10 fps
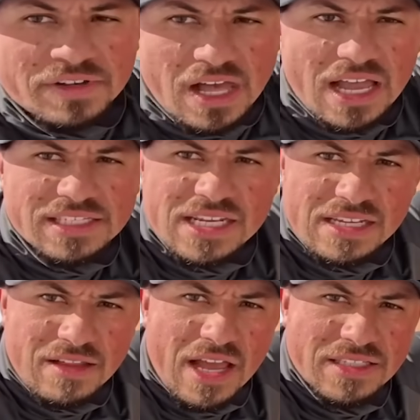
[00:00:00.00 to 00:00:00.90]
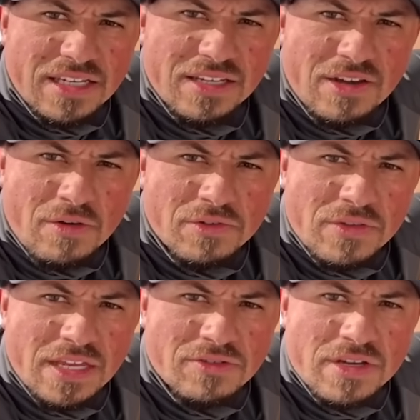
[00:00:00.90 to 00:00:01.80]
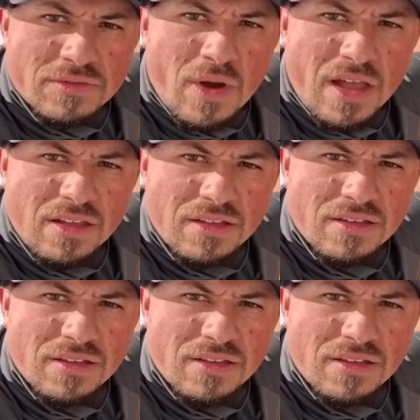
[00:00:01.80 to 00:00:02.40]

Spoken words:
velocity it lost going through that tree as well.